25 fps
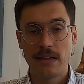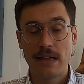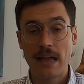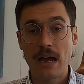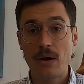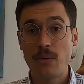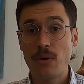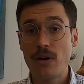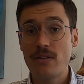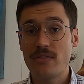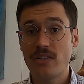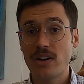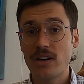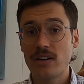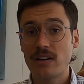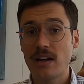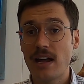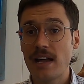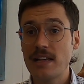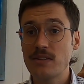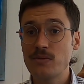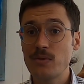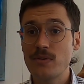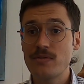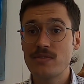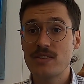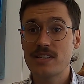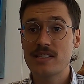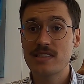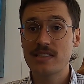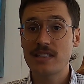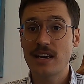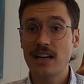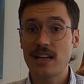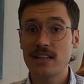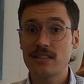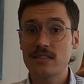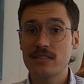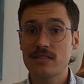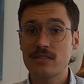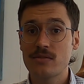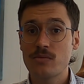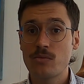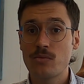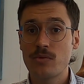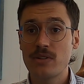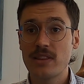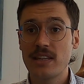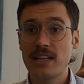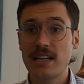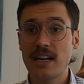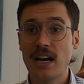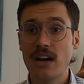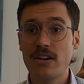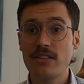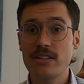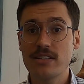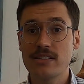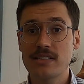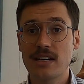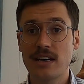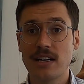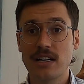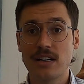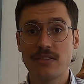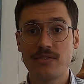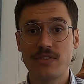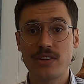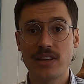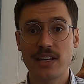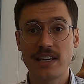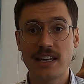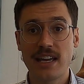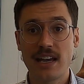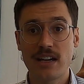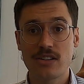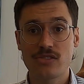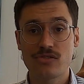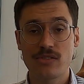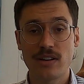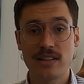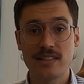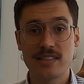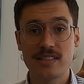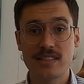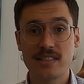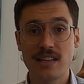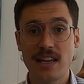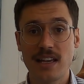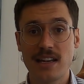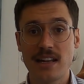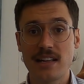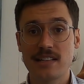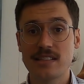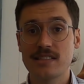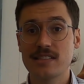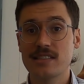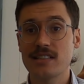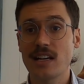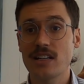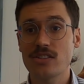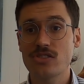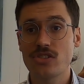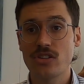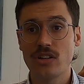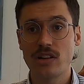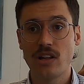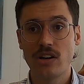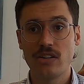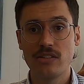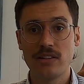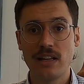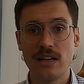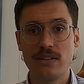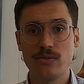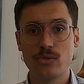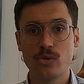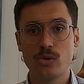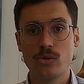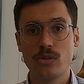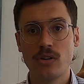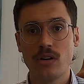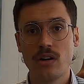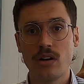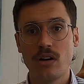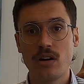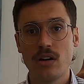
However, as we've discussed, with the current target for the cash rate set at such a low level,